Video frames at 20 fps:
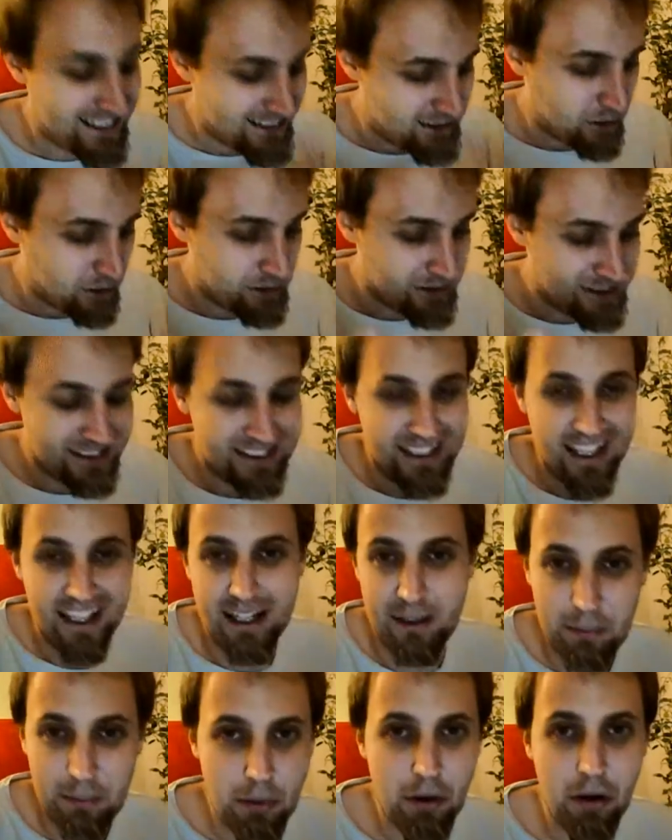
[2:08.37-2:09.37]
don't
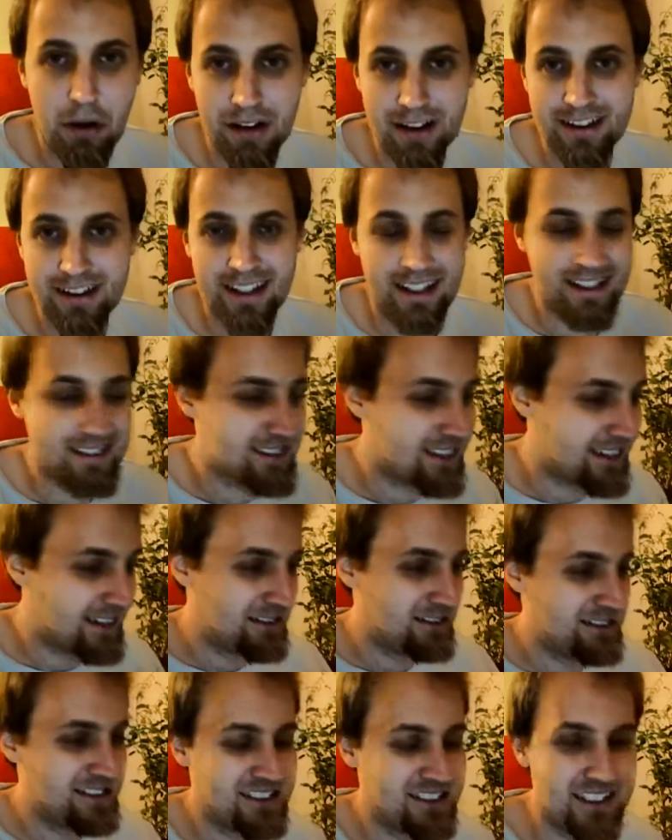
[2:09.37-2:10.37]
study politics, I
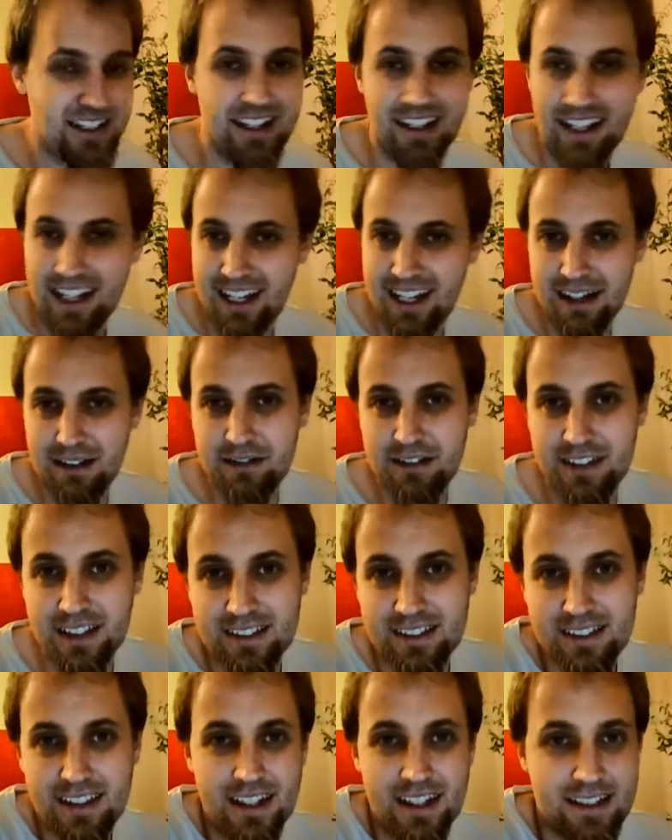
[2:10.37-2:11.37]
don't study any of
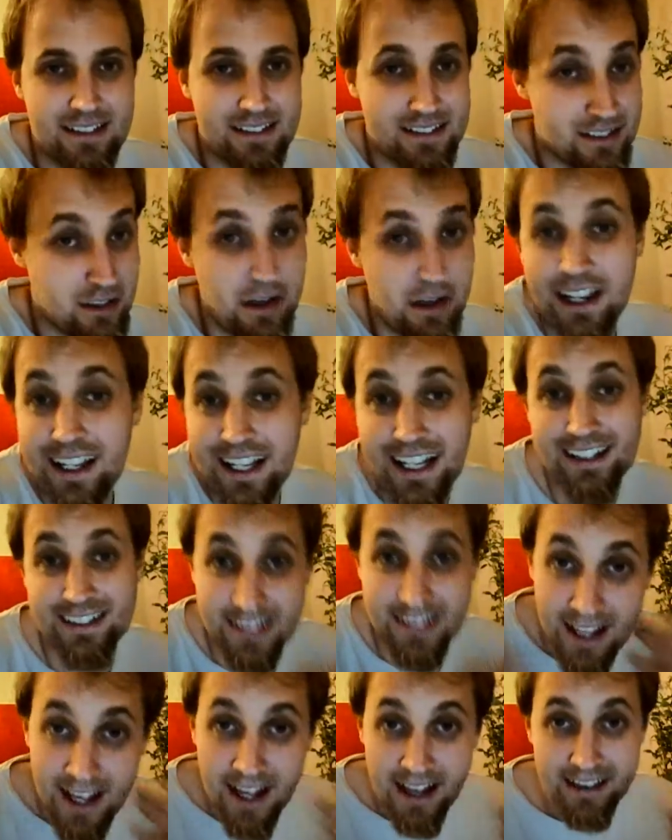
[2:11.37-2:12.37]
these things, so I
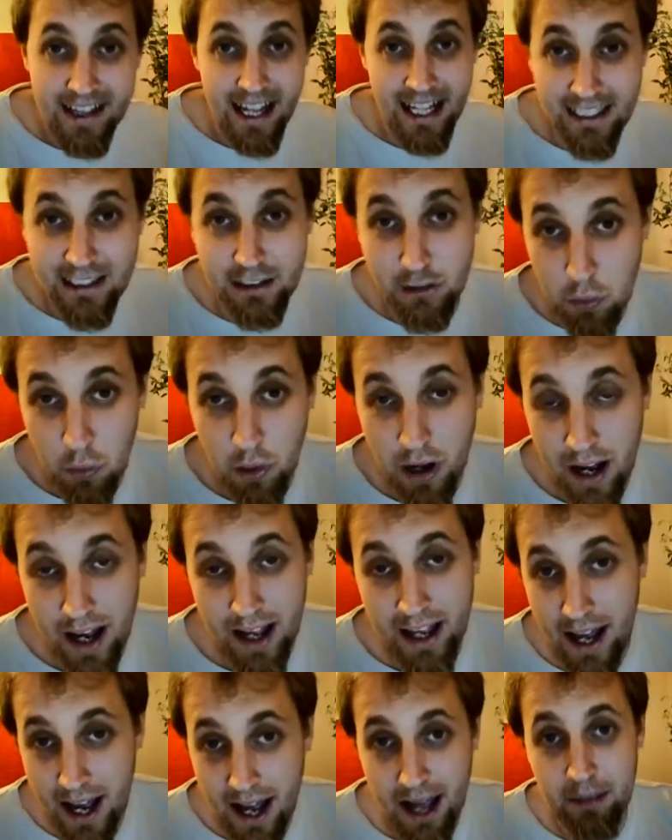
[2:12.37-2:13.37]
guess that's
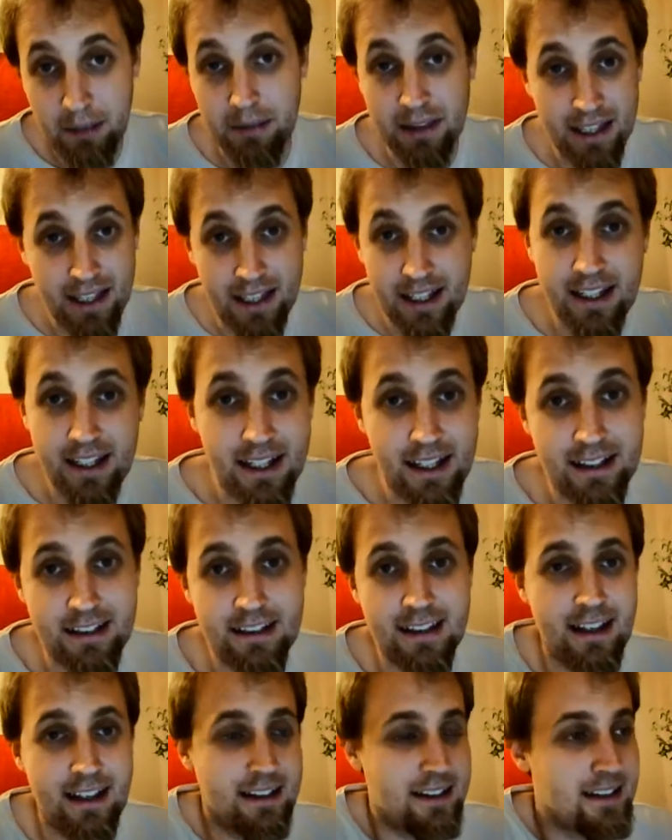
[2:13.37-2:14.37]
why I'm the idiot
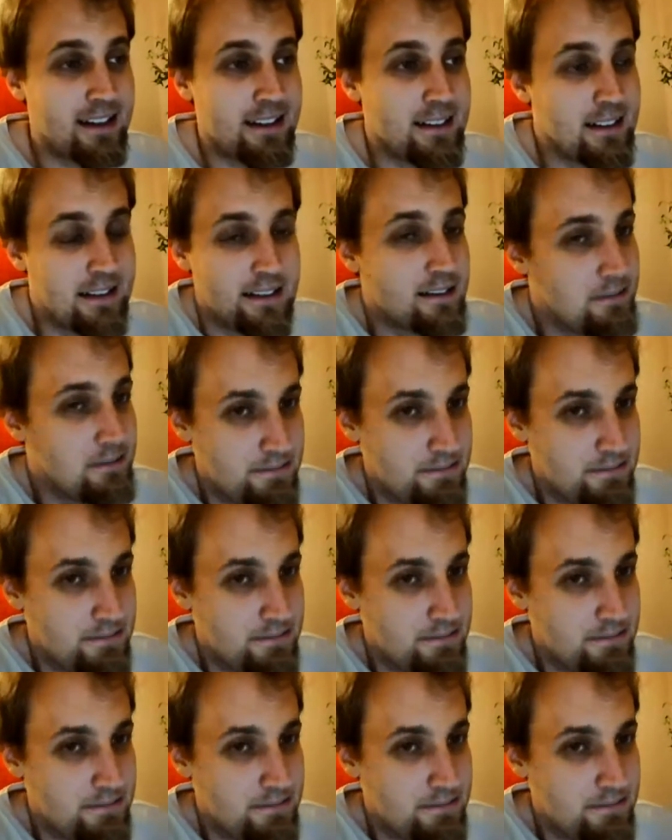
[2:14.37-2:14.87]
that didn't,